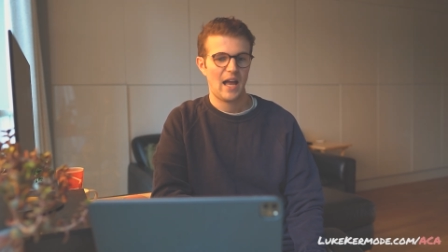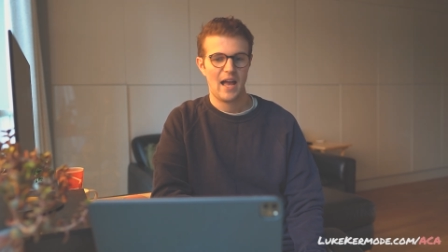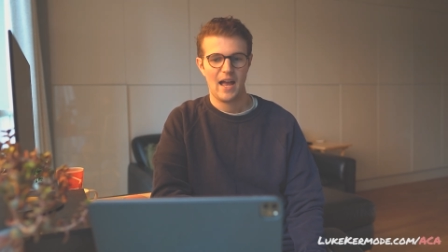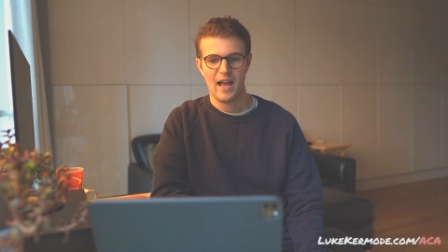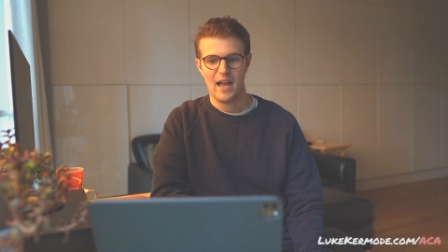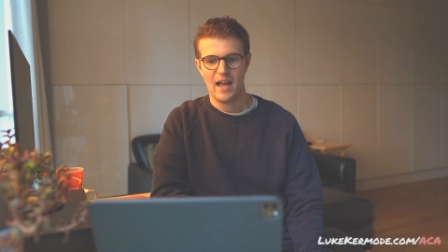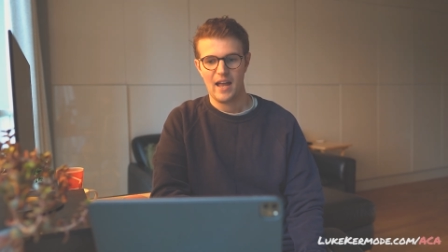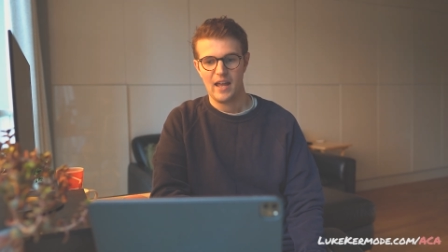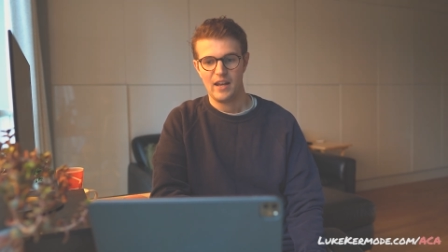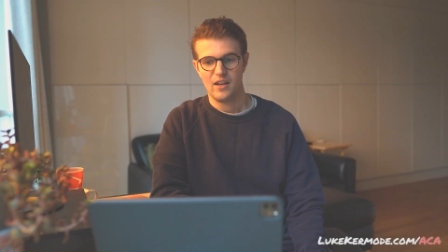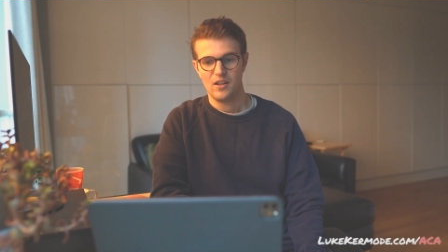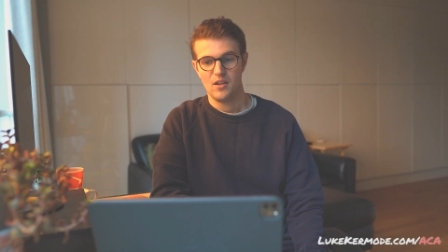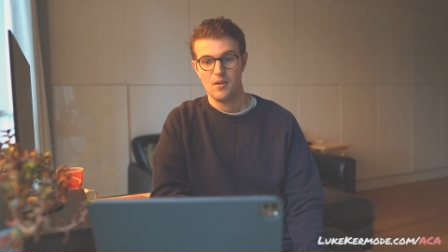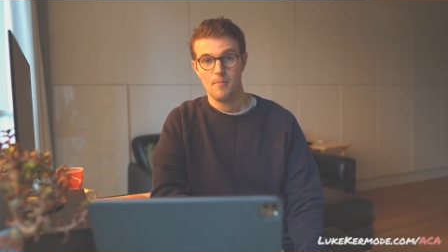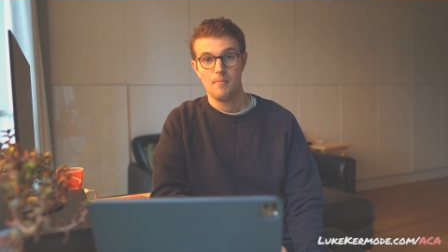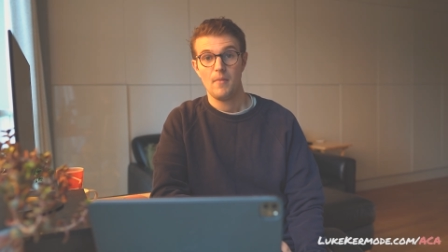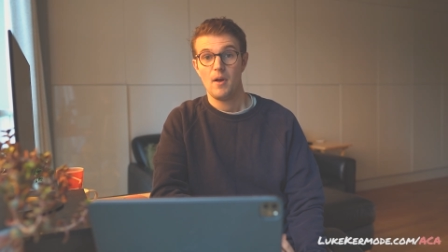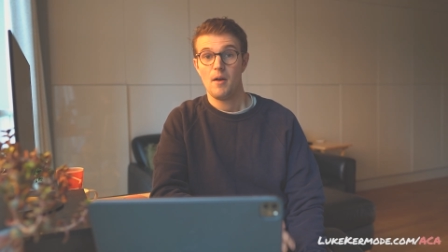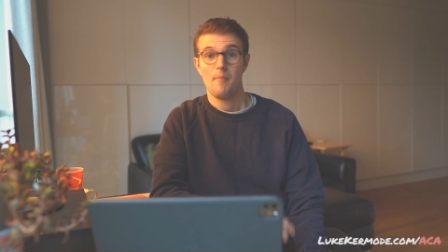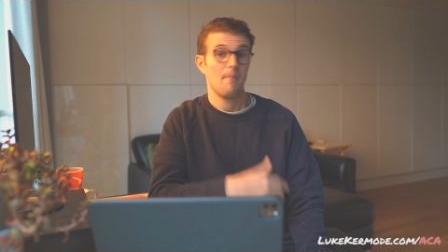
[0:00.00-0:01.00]
and
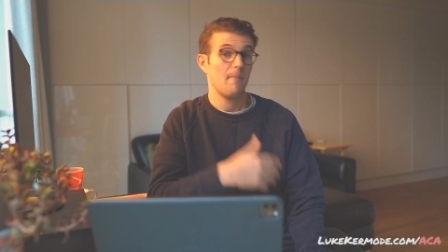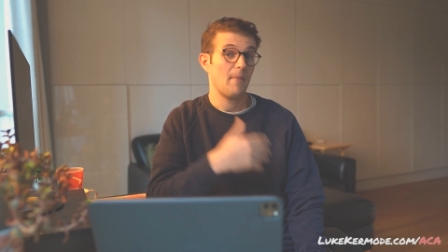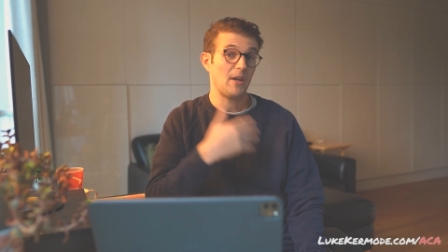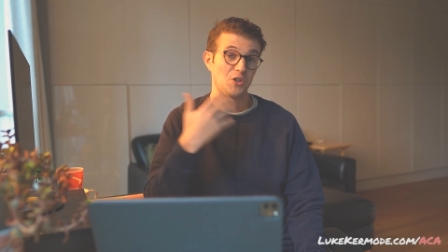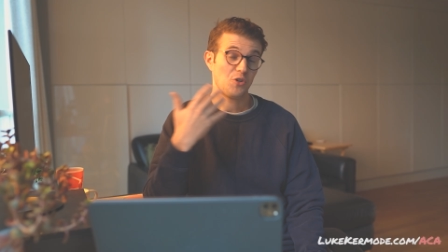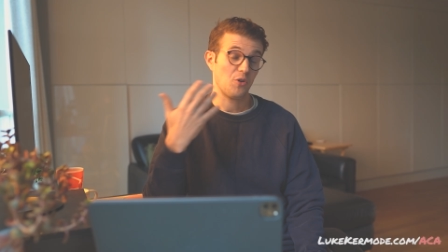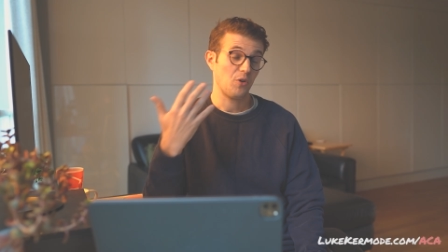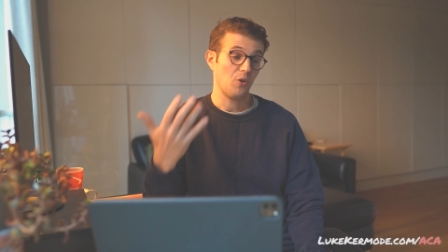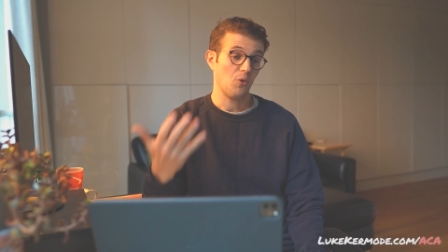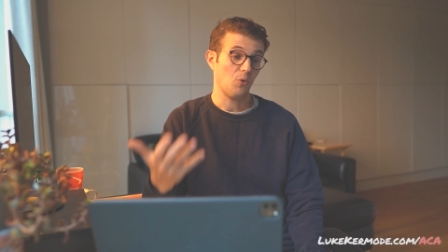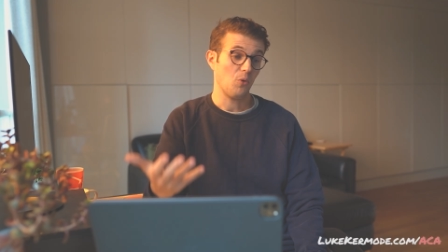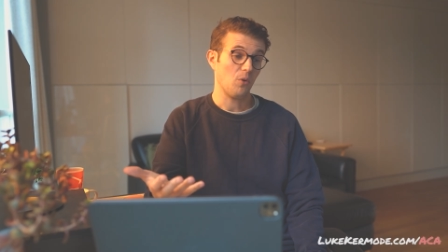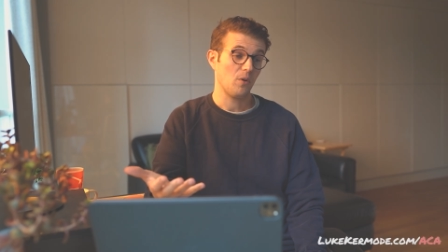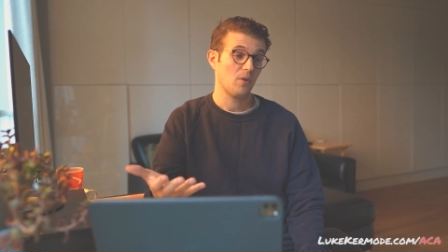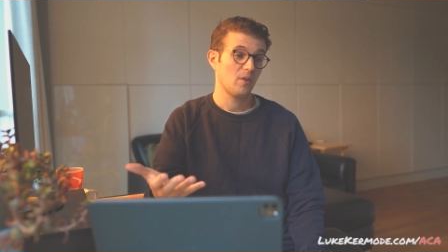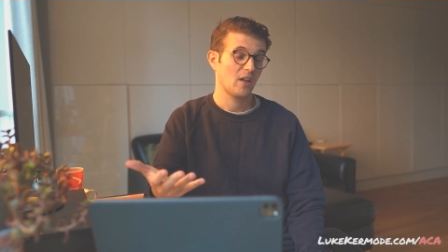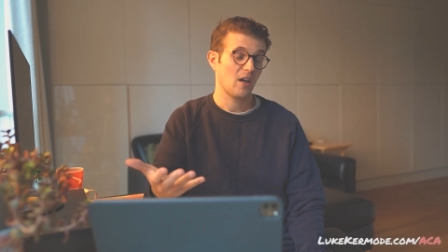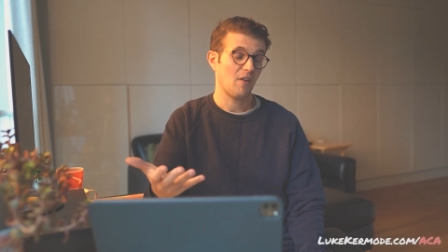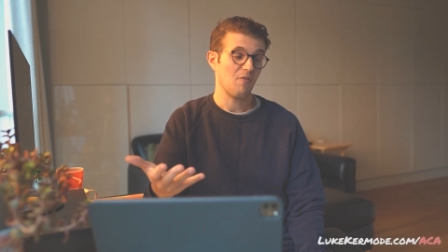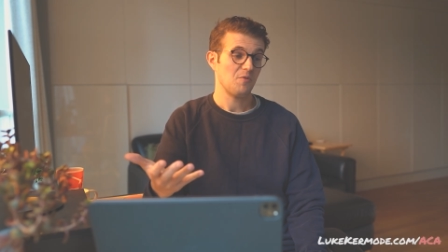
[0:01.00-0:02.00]
make sure you're
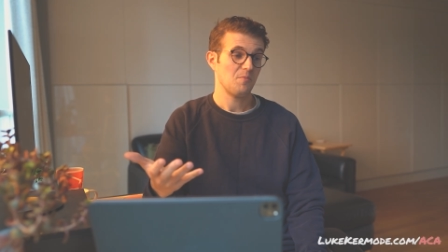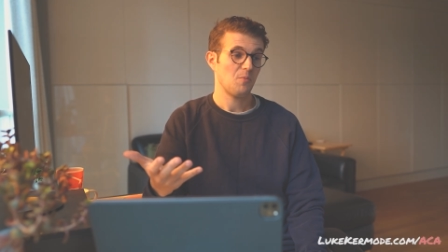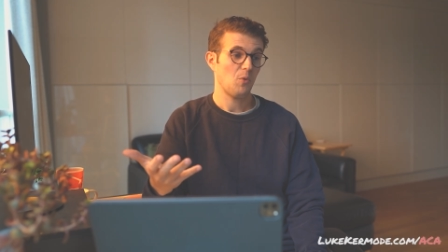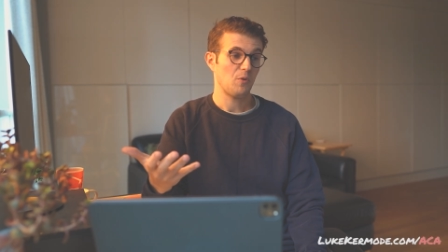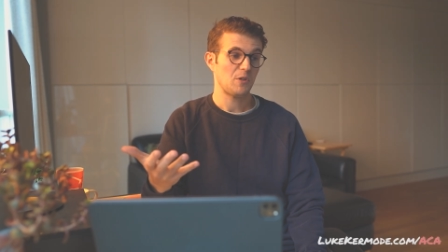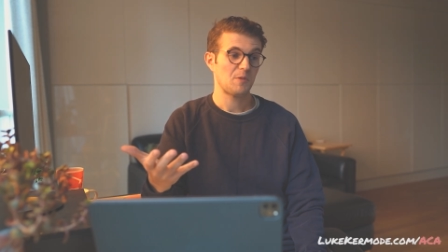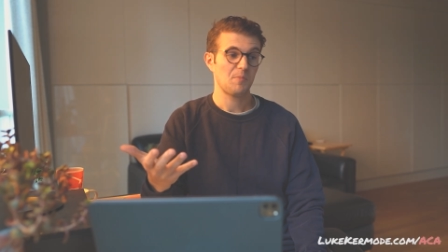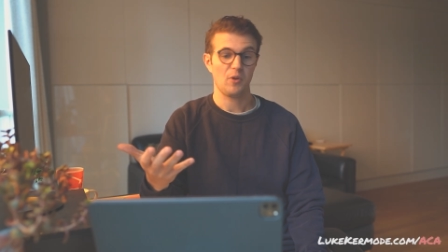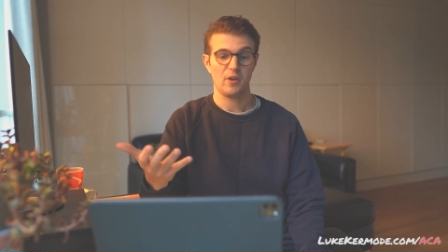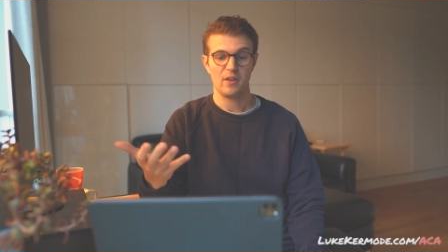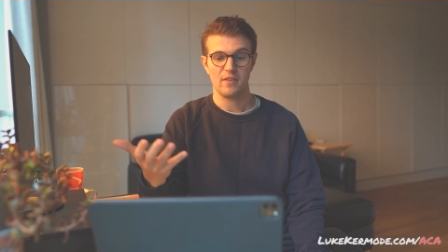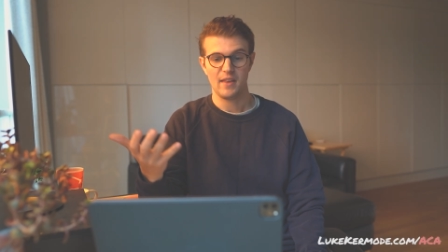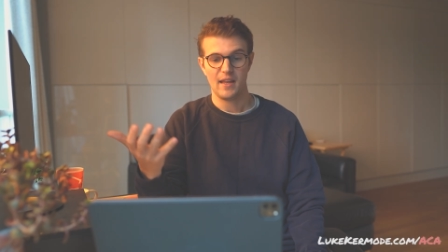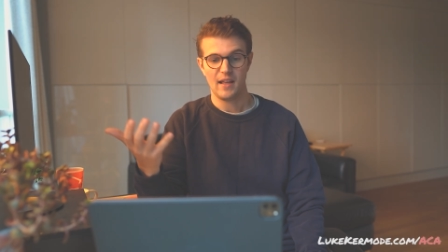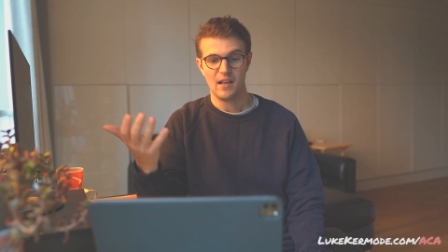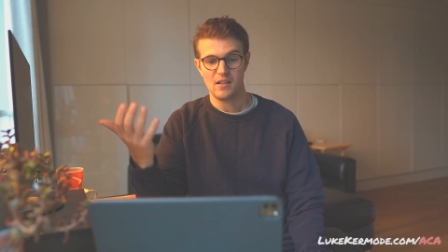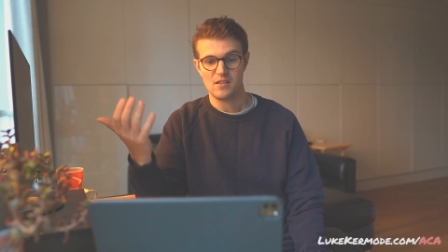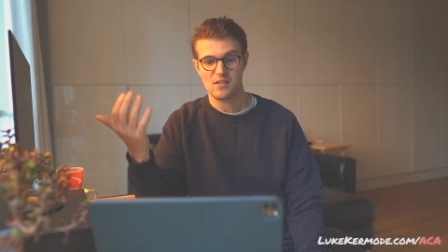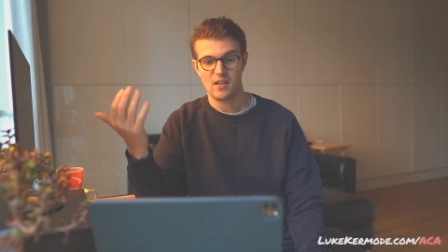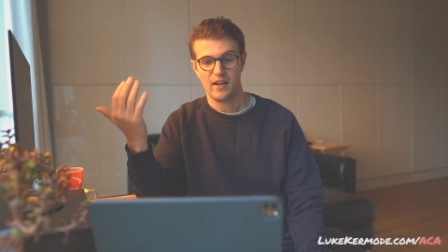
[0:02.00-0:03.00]
comfortable with spotting
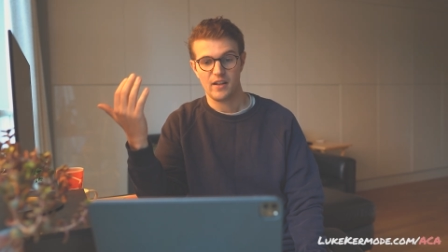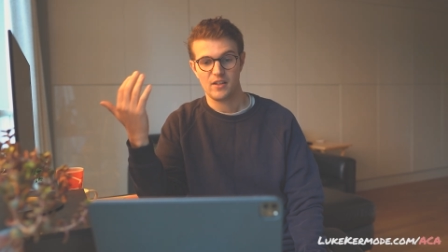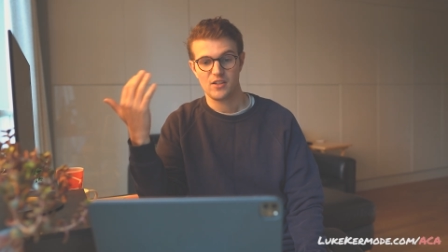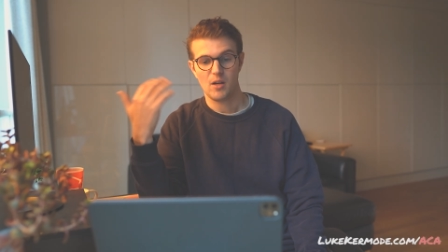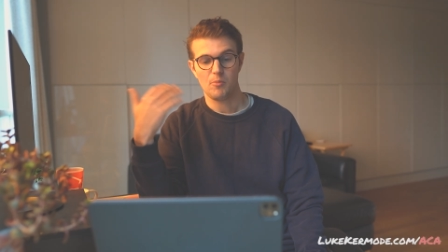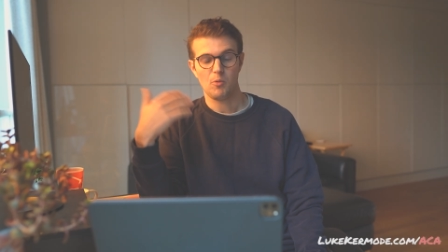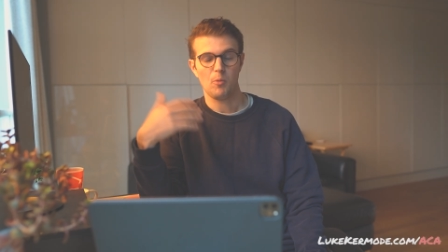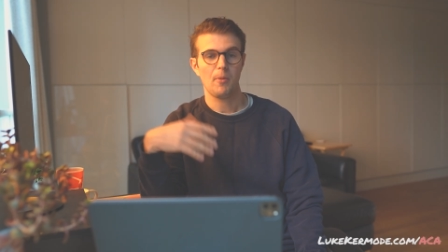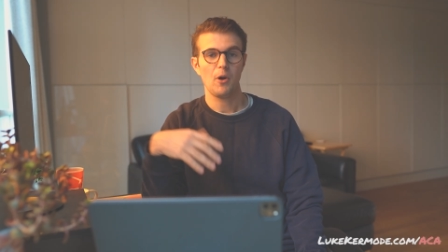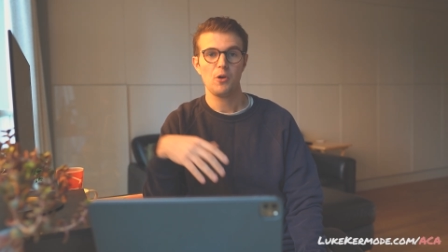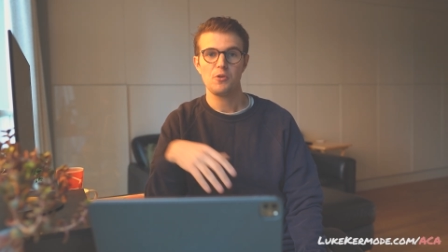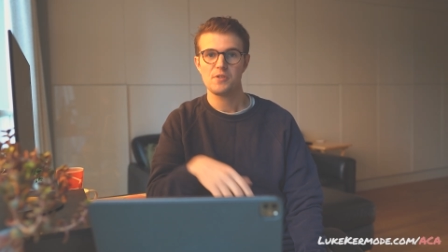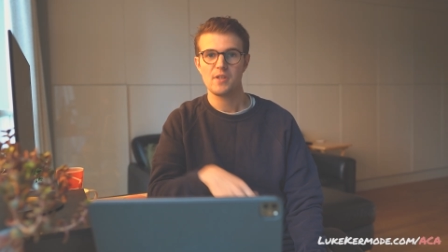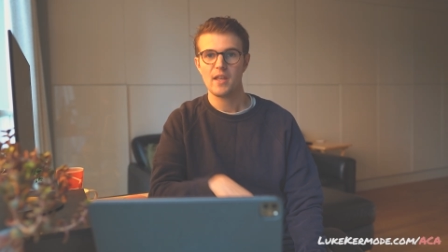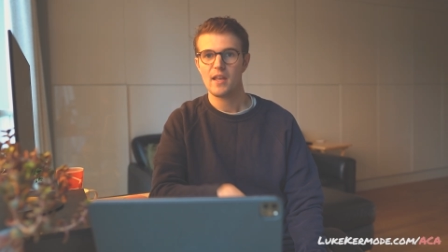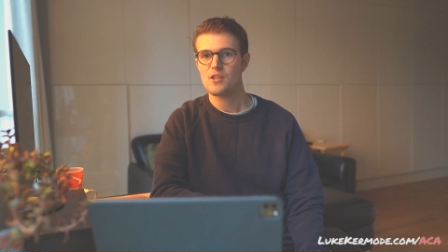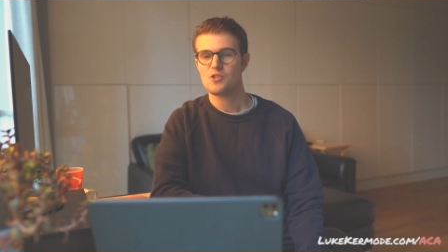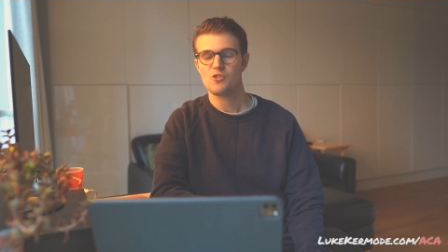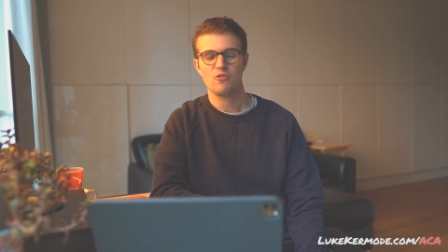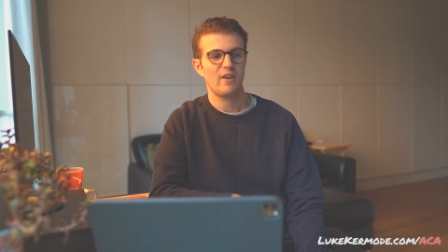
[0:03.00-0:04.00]
things like double postings